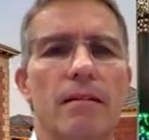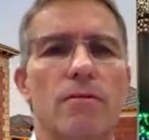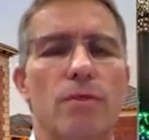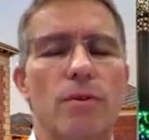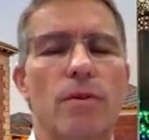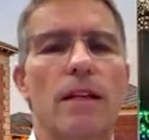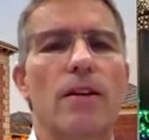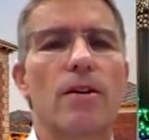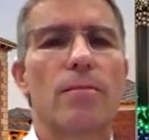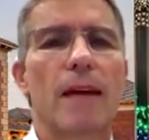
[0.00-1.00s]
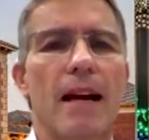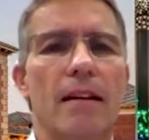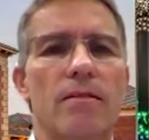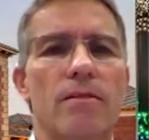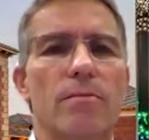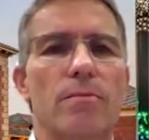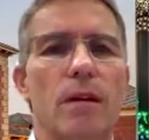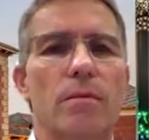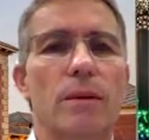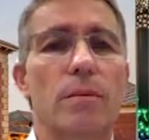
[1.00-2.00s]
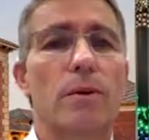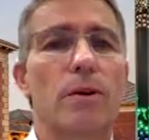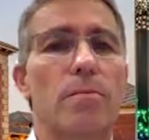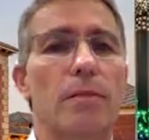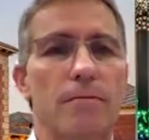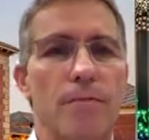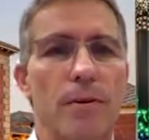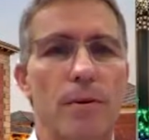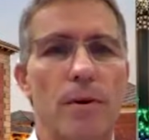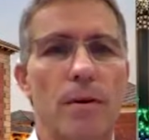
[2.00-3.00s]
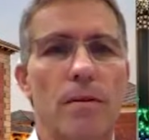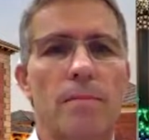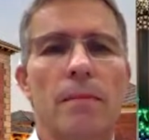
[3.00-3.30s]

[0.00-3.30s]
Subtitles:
truly go back to what we were before.